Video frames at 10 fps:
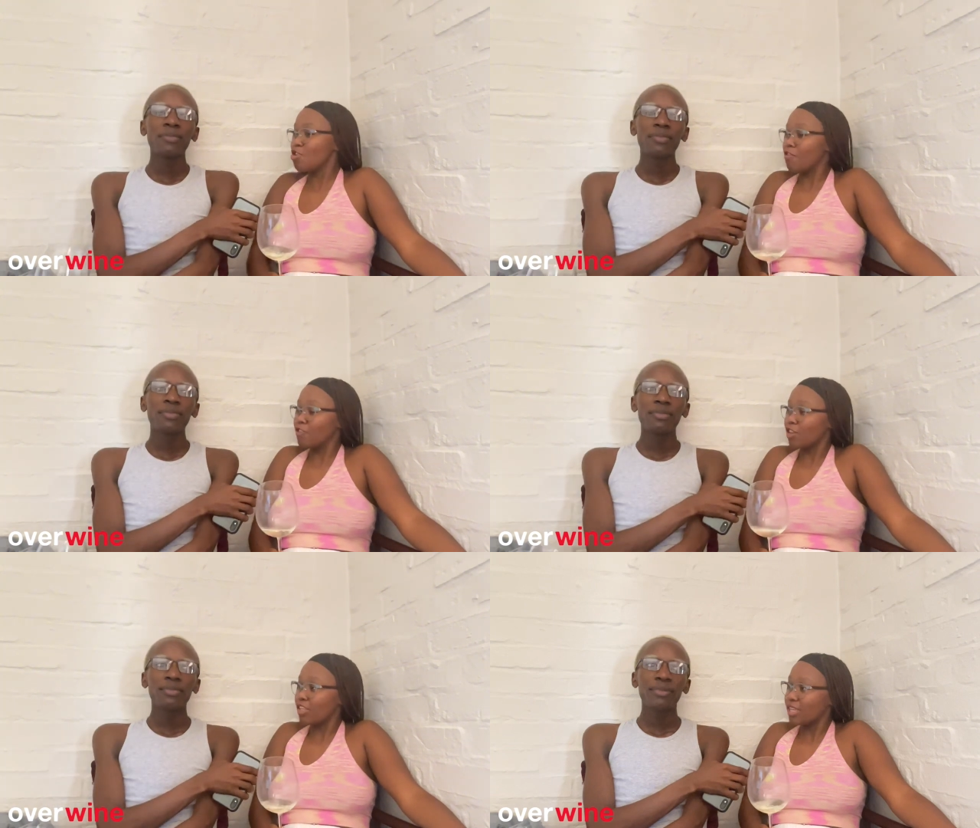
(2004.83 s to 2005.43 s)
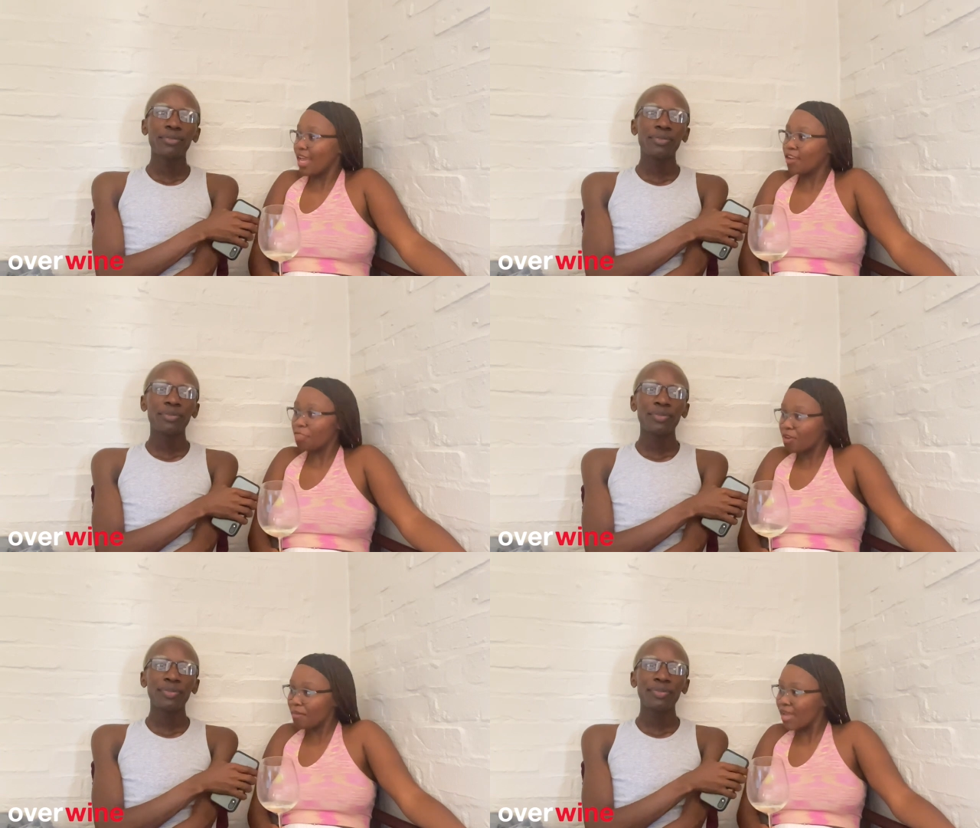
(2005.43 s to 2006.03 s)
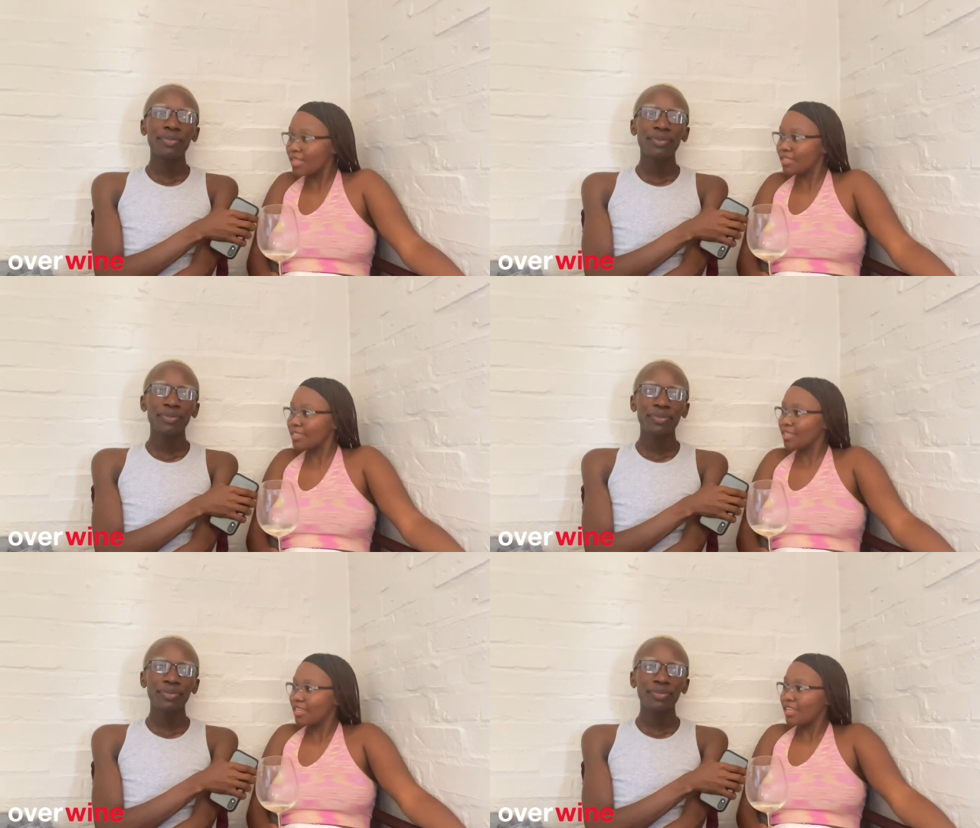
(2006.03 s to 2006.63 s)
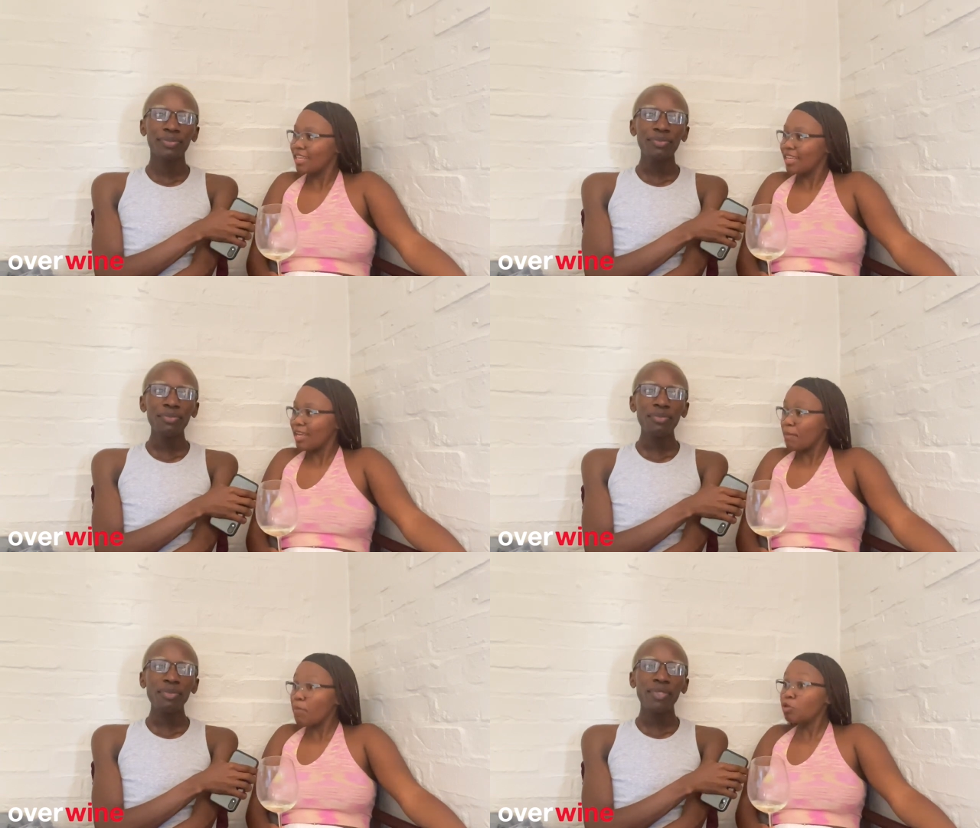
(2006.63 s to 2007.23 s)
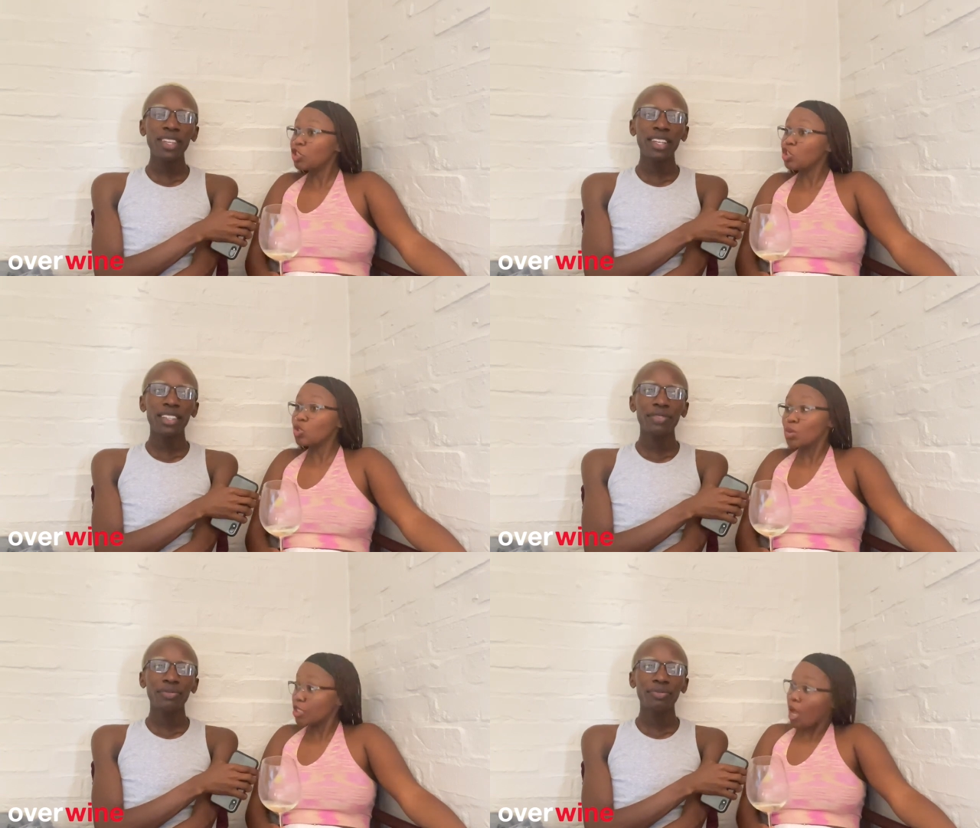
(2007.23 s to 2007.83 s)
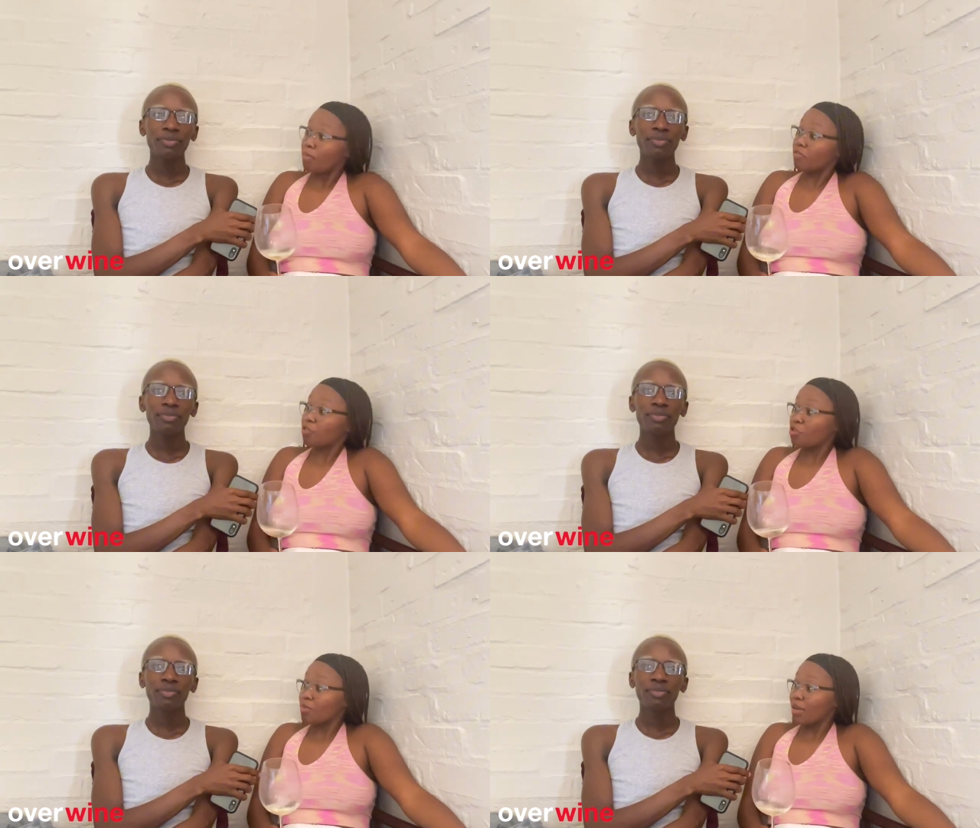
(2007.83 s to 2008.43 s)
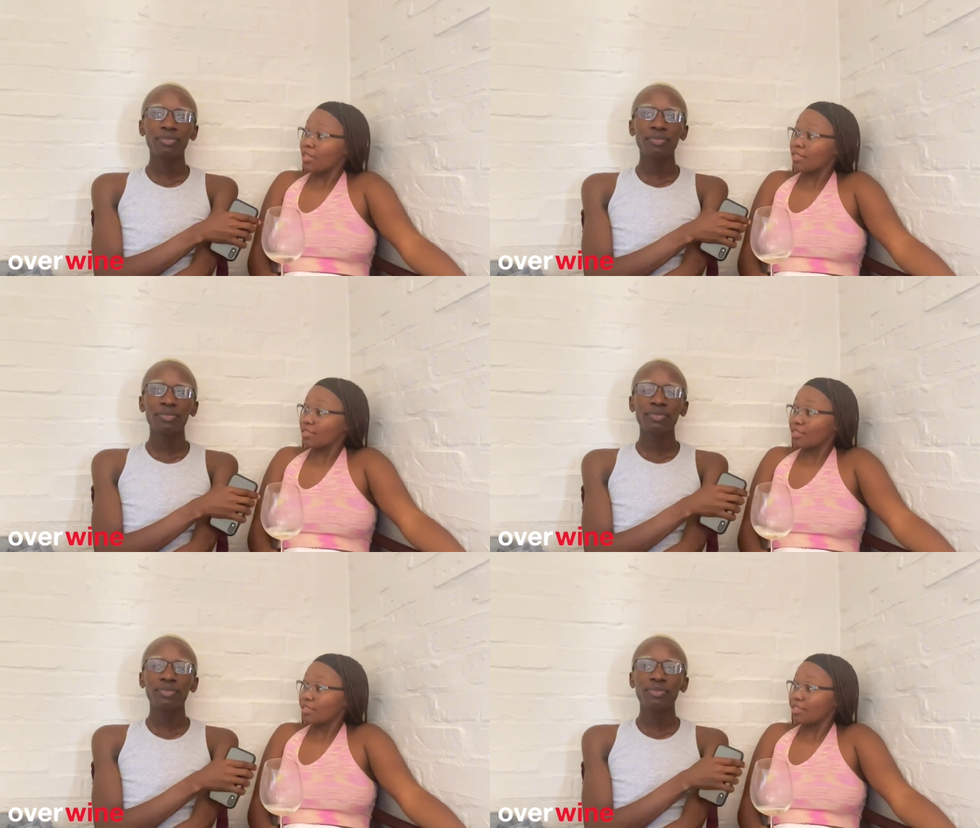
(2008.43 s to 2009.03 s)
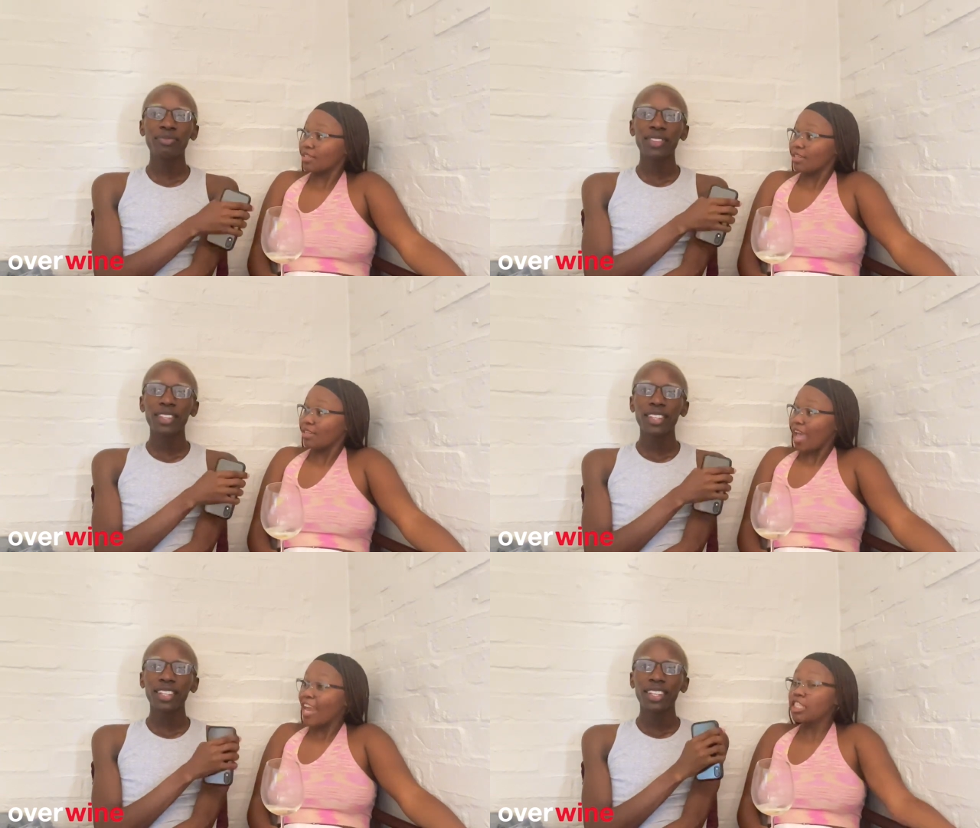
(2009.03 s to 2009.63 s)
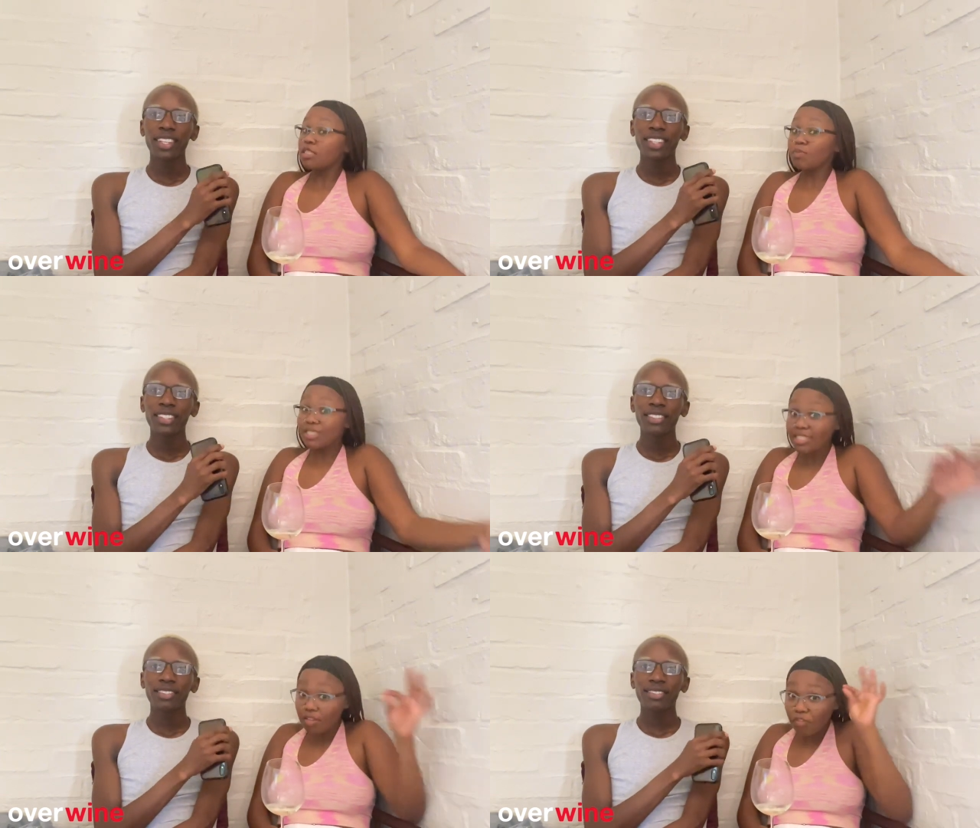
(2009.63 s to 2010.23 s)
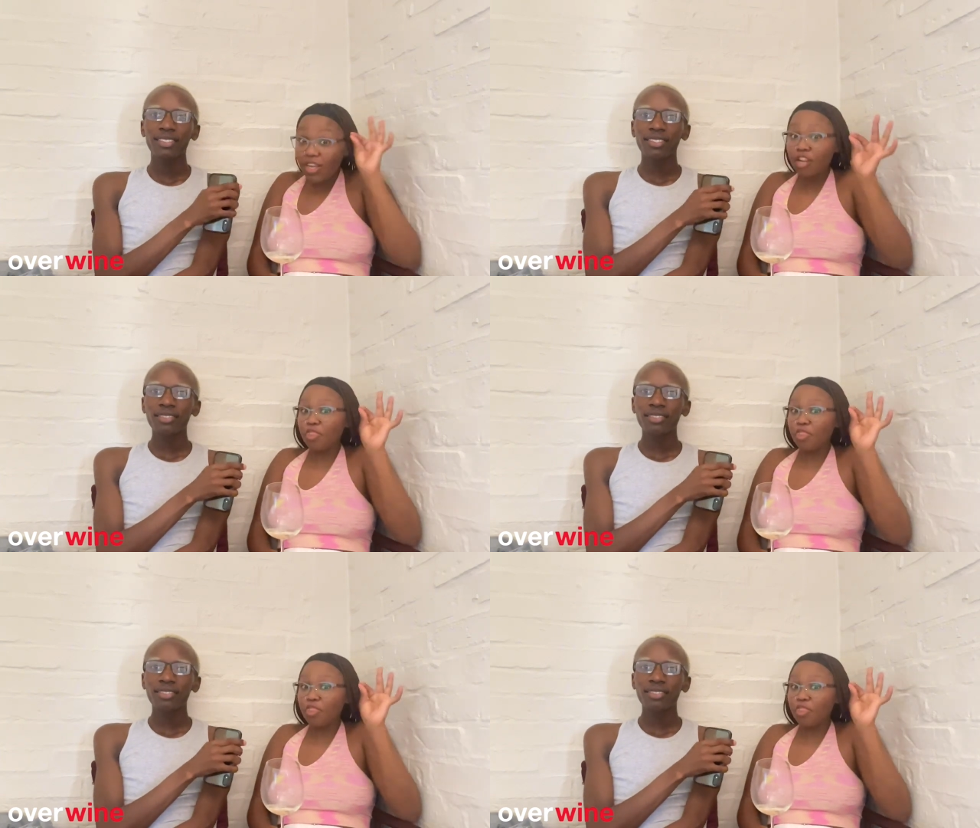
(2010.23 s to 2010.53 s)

Speaker 1: if it's going to end. Three months. People switch up after three months, and it's specifically